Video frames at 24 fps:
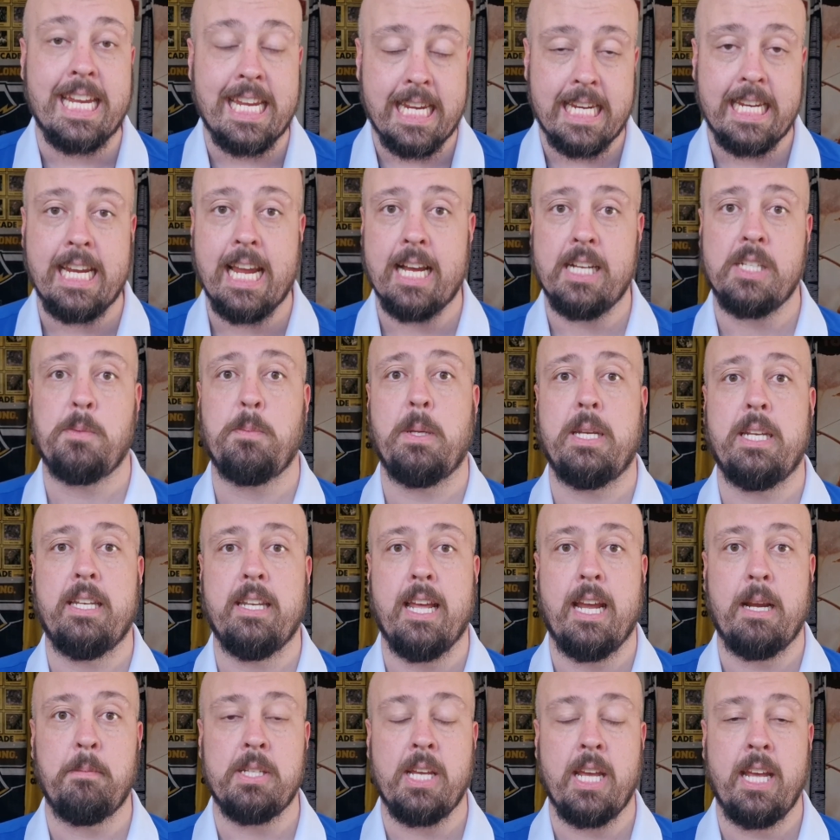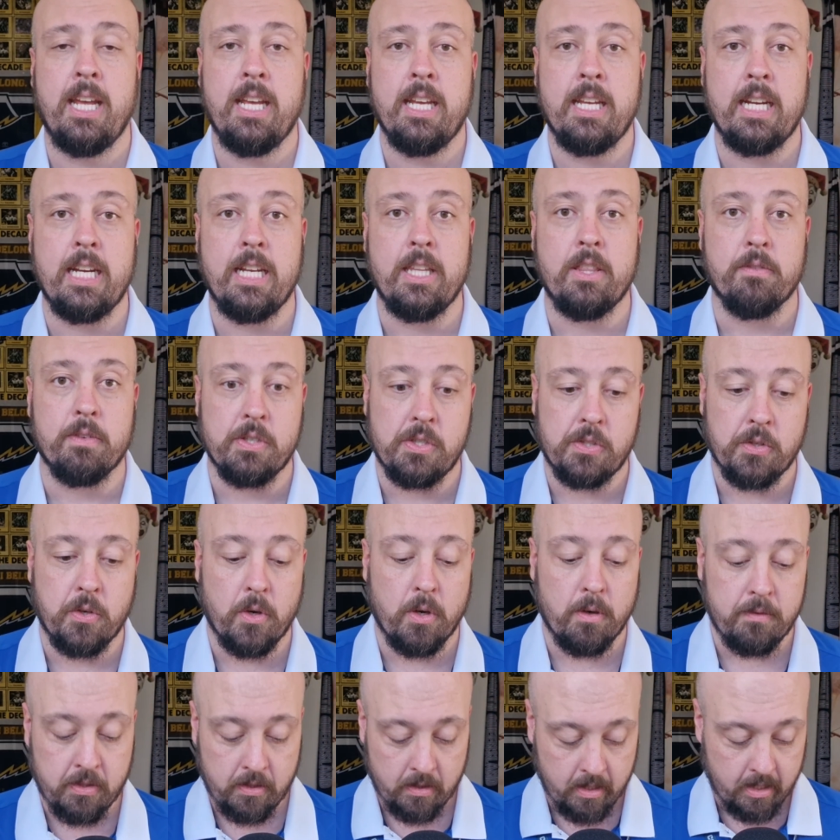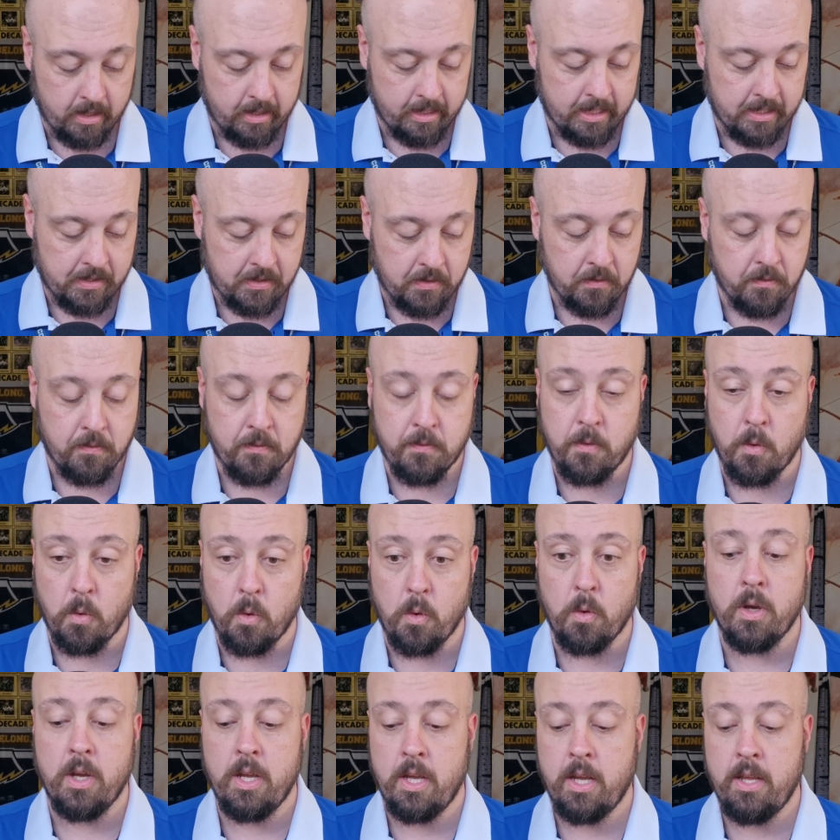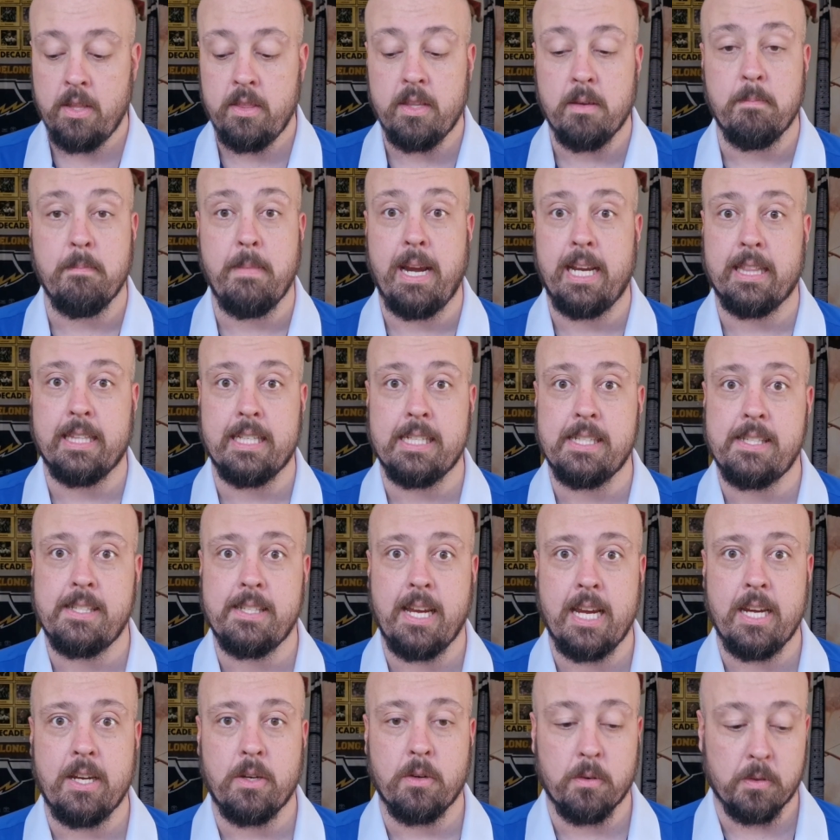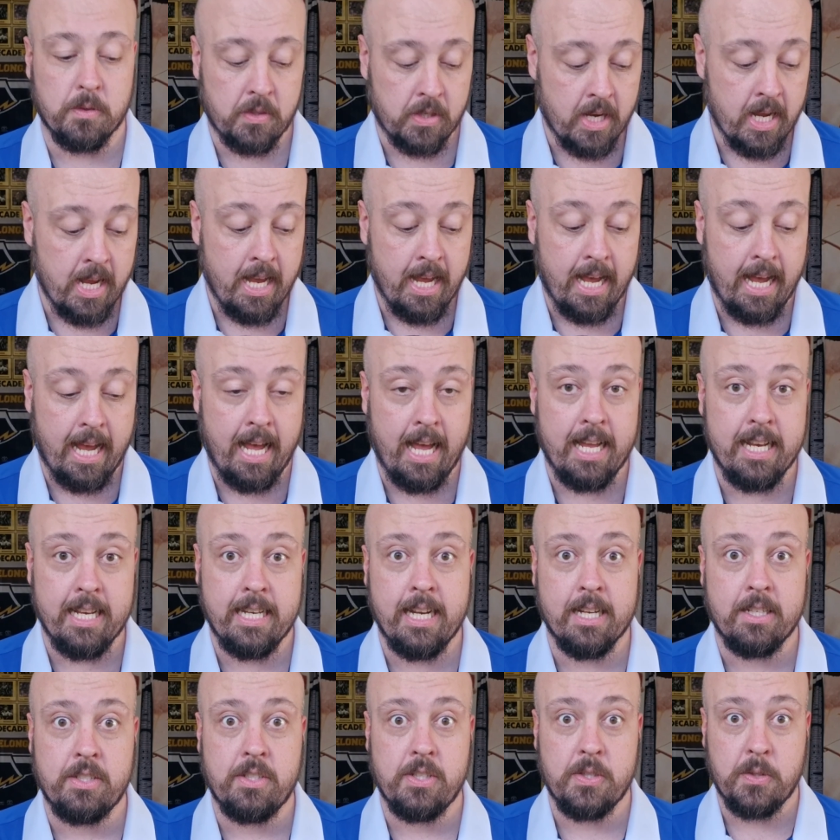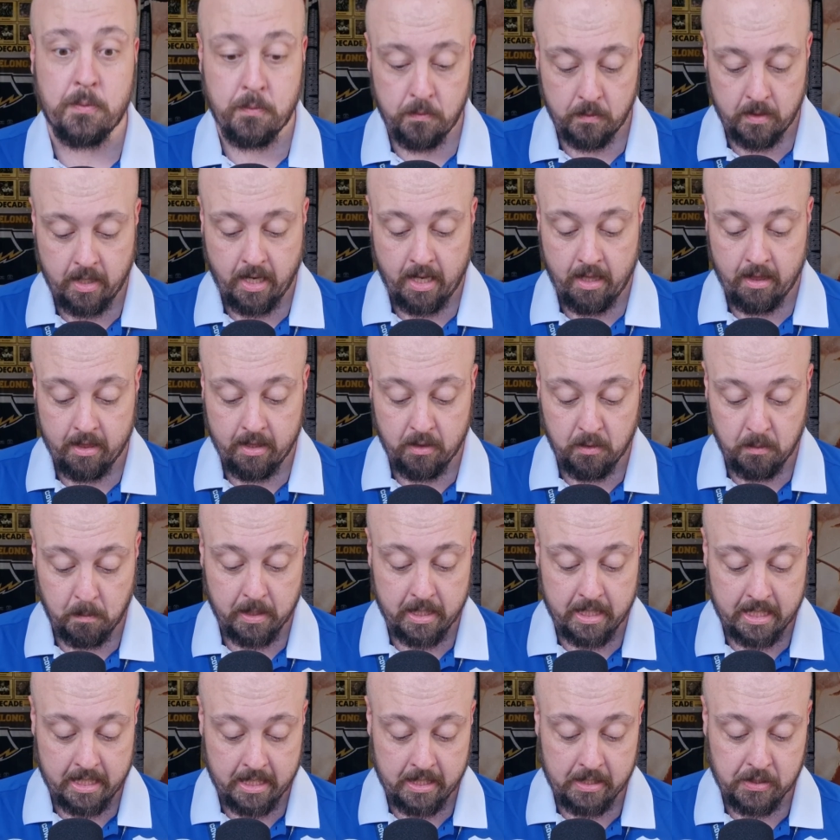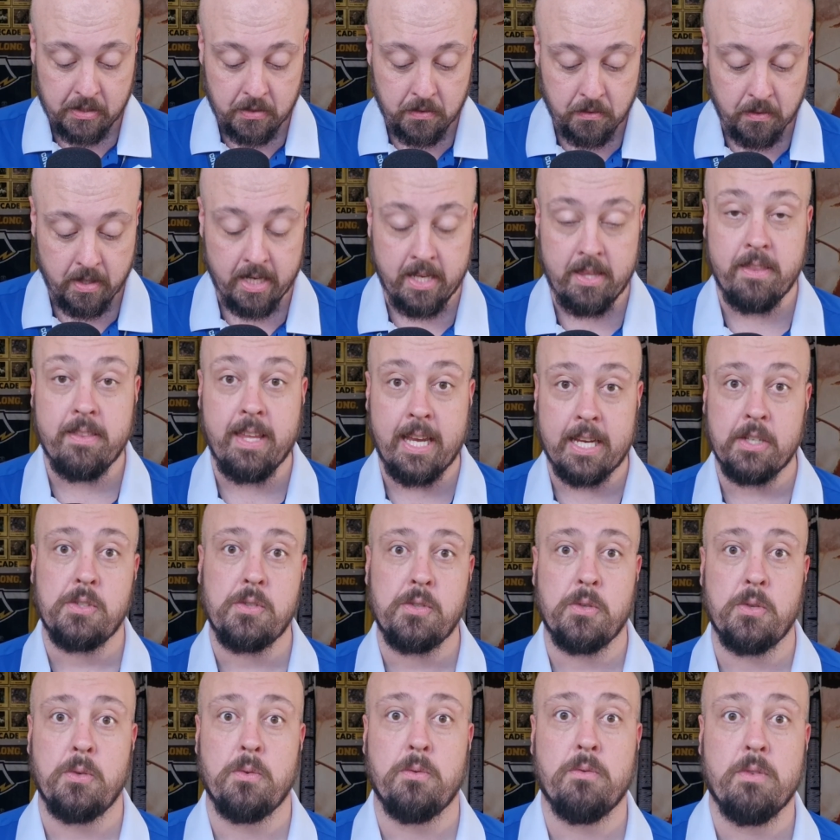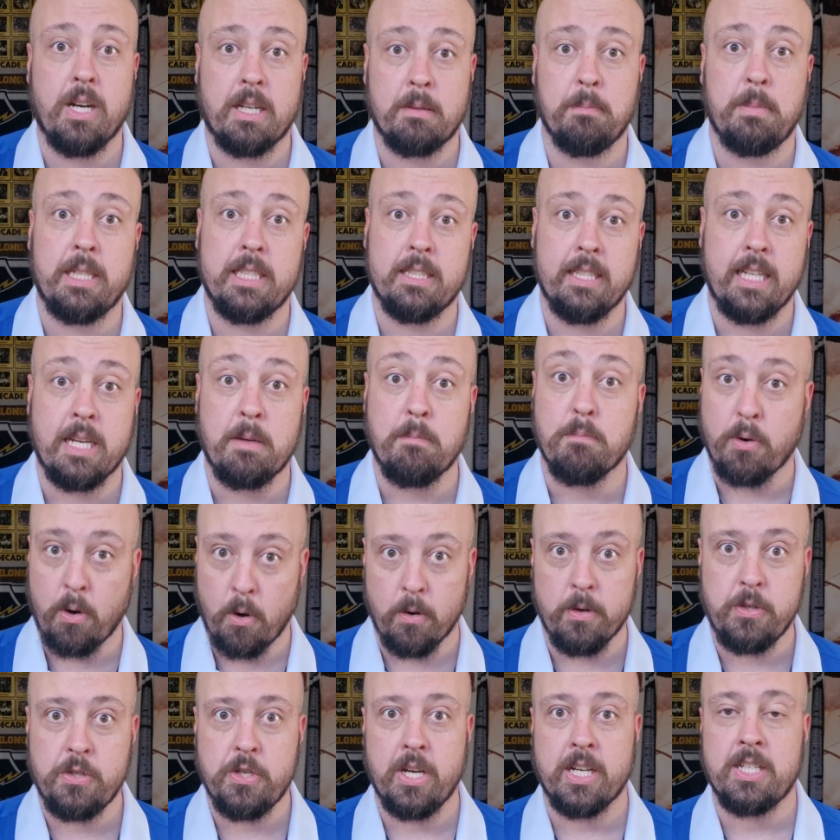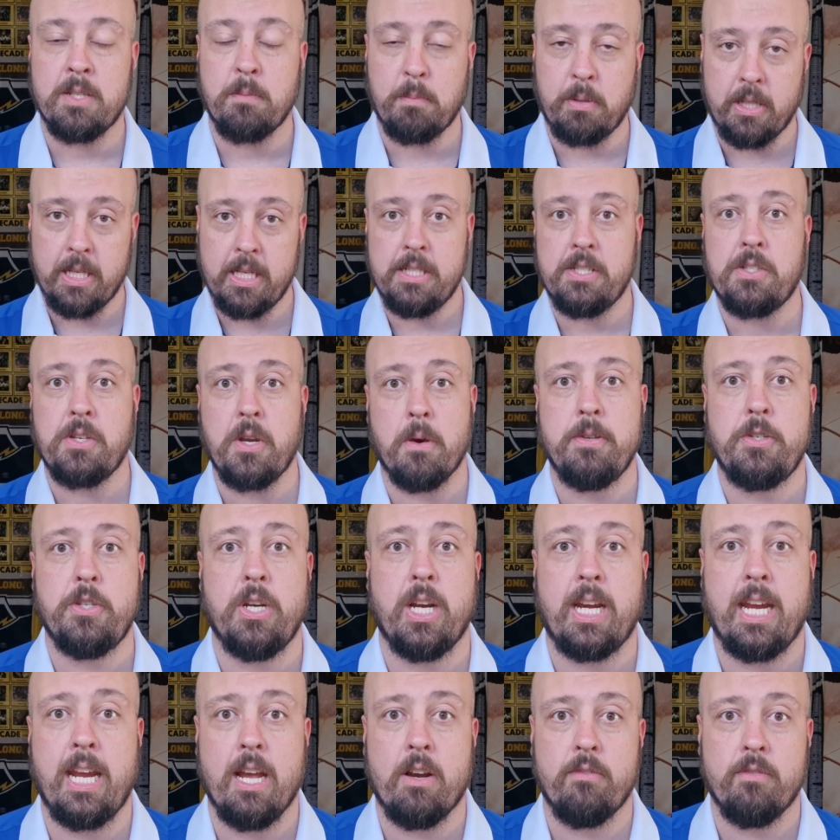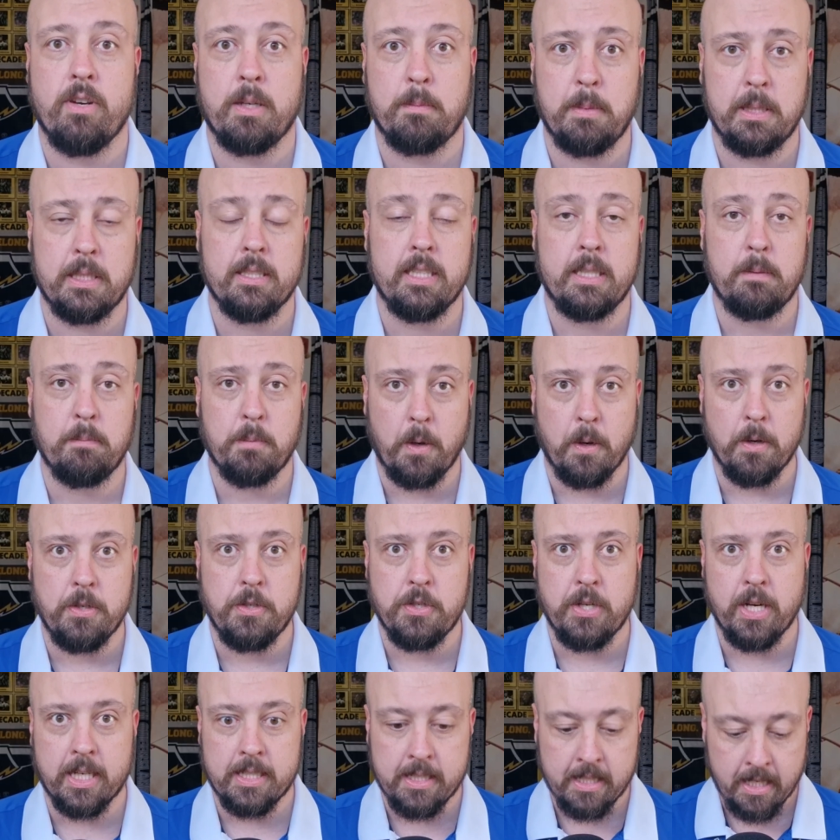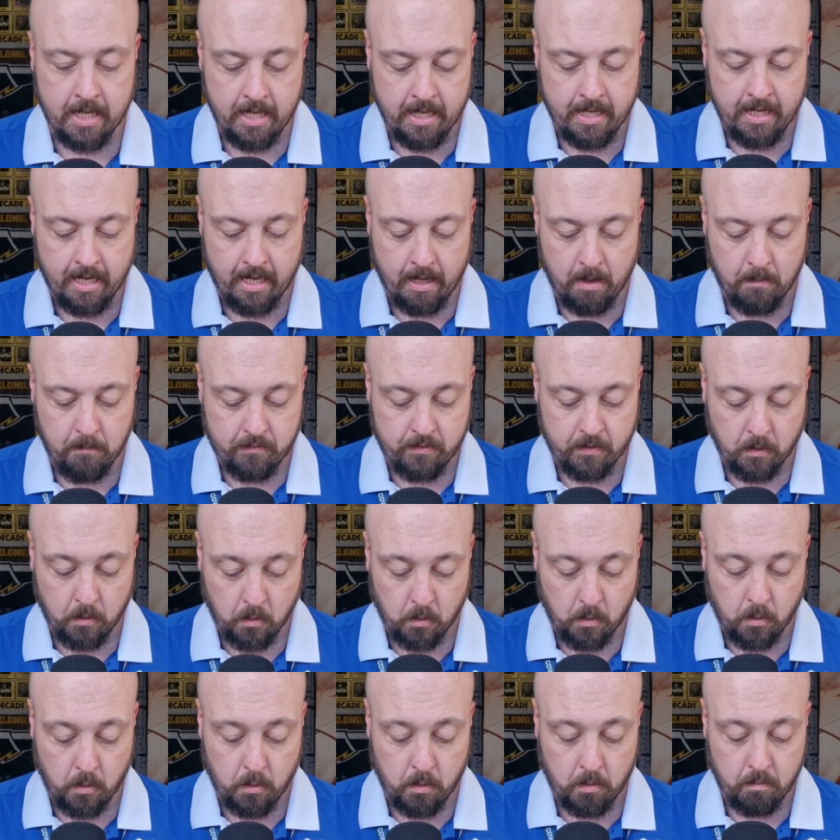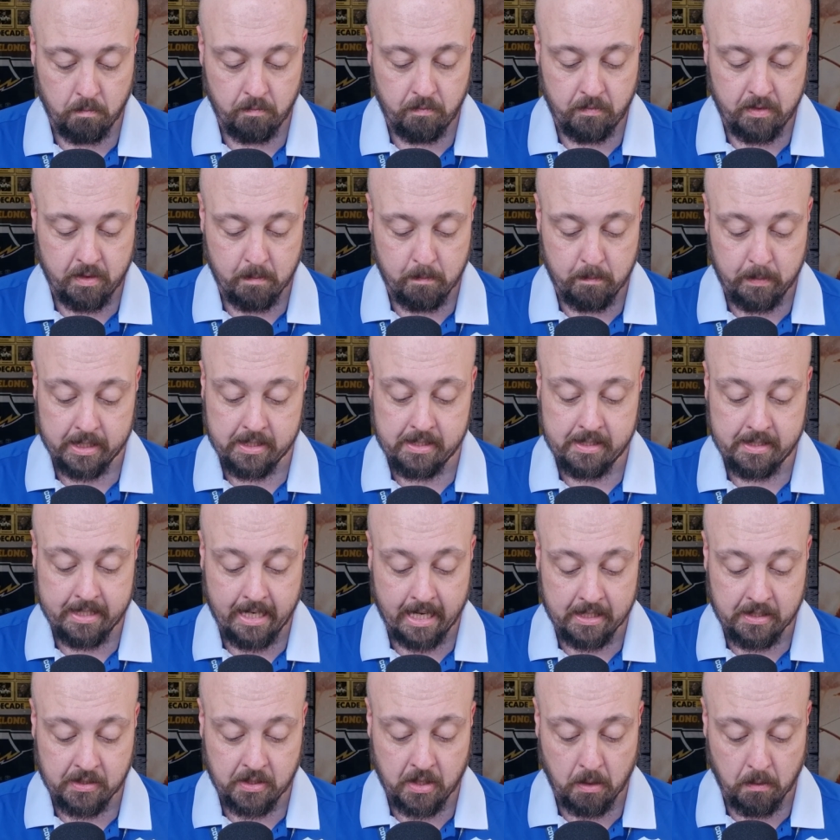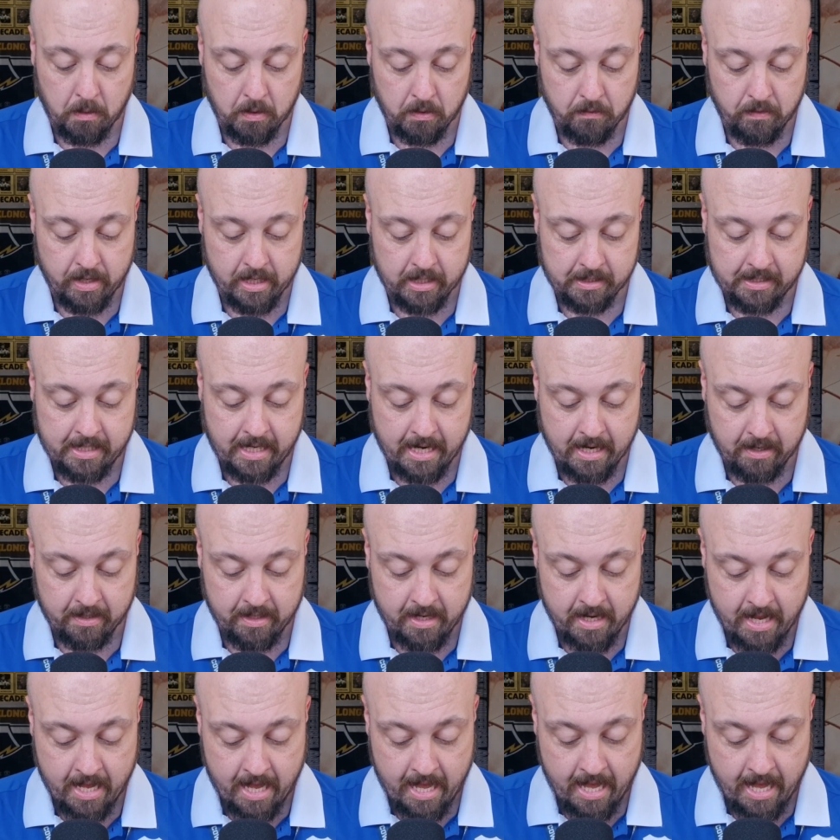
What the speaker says: He has been named in the reserves list for the Manly Sea Eagles. Now, just a little bit of history thanks to Rugby League Project. Please go and check out Rugby League Project for all the best stats going around town.